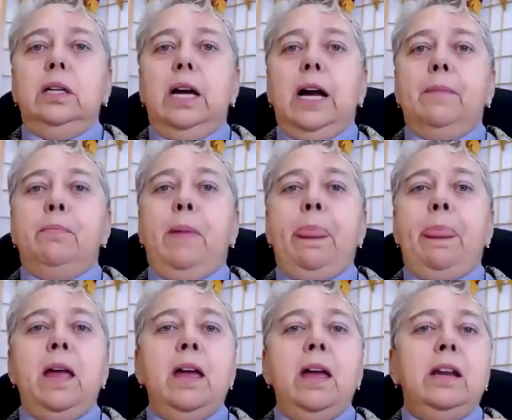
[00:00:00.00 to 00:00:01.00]
But
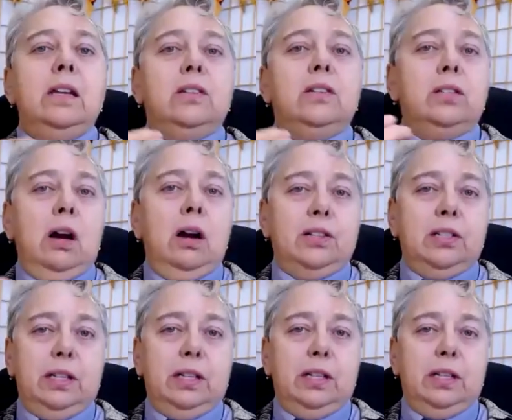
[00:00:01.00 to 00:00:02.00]
then it
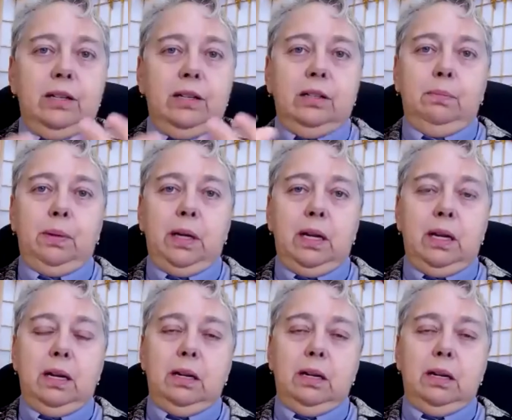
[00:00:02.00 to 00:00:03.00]
starts getting to
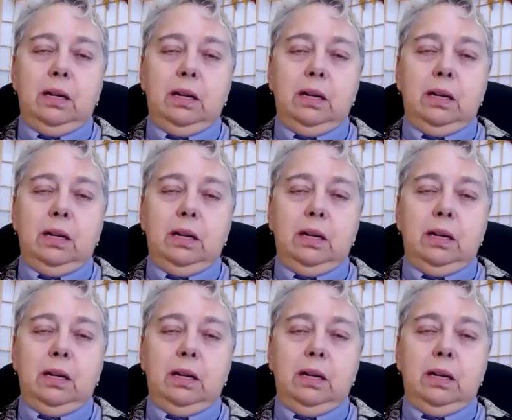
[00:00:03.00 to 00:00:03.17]
be